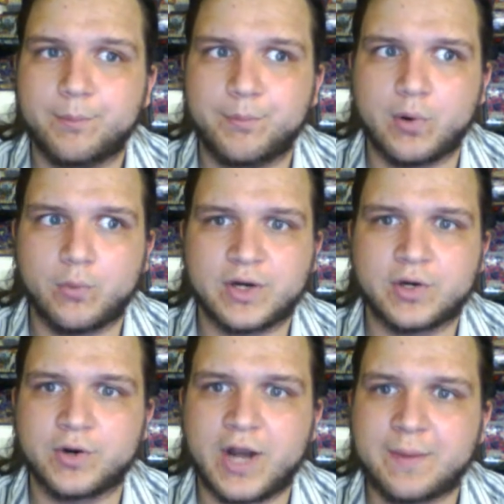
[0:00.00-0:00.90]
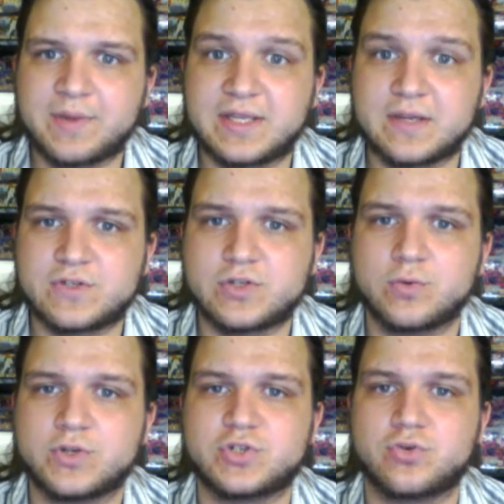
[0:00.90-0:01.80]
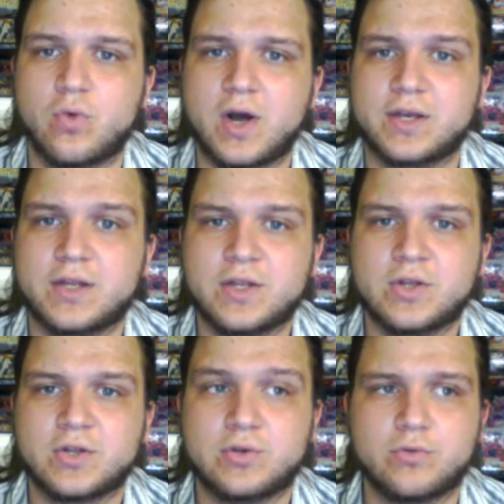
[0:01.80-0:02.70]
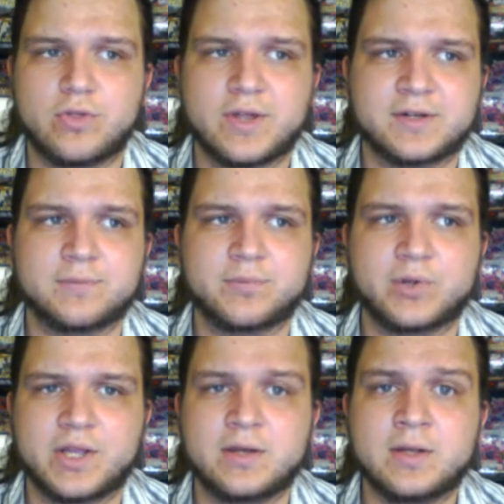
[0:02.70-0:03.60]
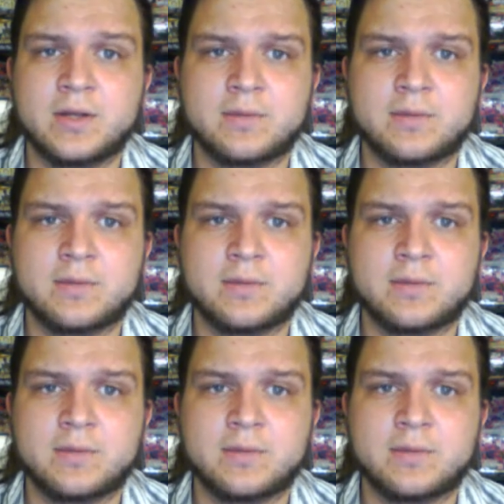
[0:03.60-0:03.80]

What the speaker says: But when Konami gives you what you want, you then complain